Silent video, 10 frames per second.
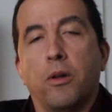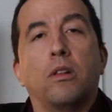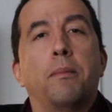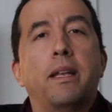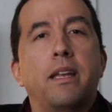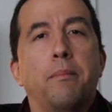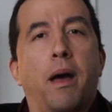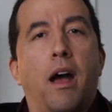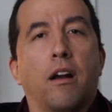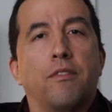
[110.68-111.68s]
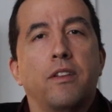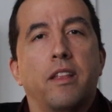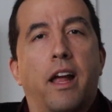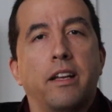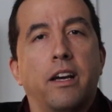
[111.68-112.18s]
Clemente biography
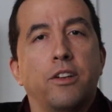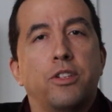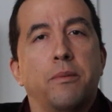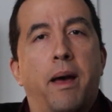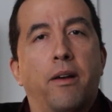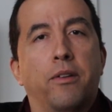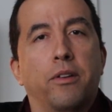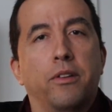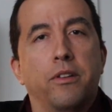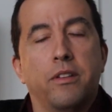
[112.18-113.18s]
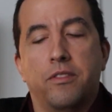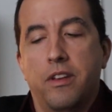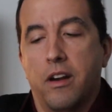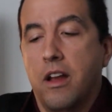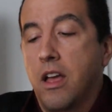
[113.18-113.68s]
that I gushed about earlier this
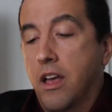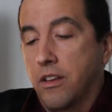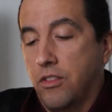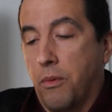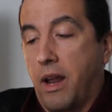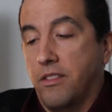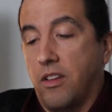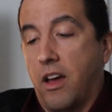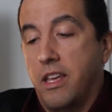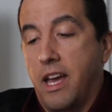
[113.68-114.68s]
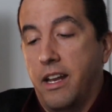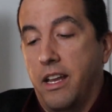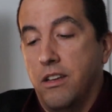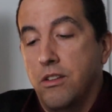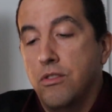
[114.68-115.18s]
year. So when I saw he had
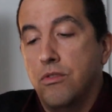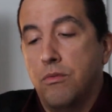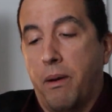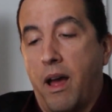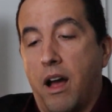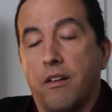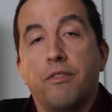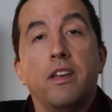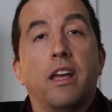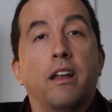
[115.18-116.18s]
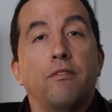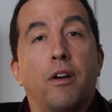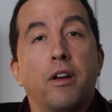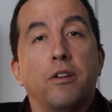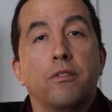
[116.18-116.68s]
a new biography getting
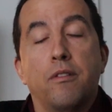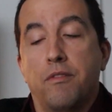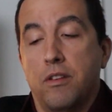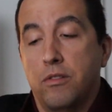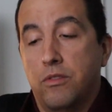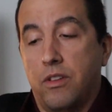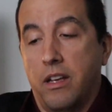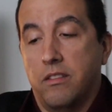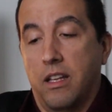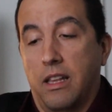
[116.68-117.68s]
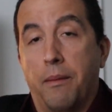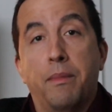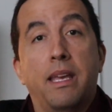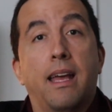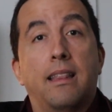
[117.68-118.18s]
very good reviews, I said, let
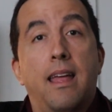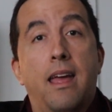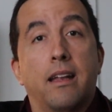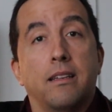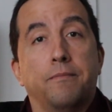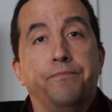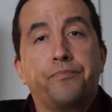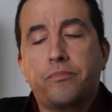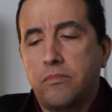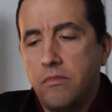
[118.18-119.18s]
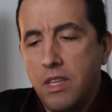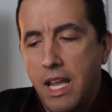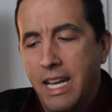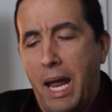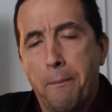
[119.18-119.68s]
me get that.
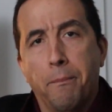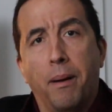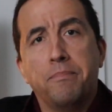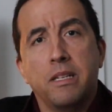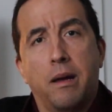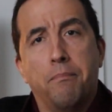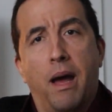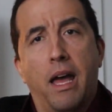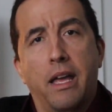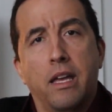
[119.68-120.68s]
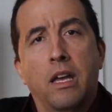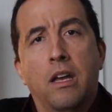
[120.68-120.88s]
And I bumped it up my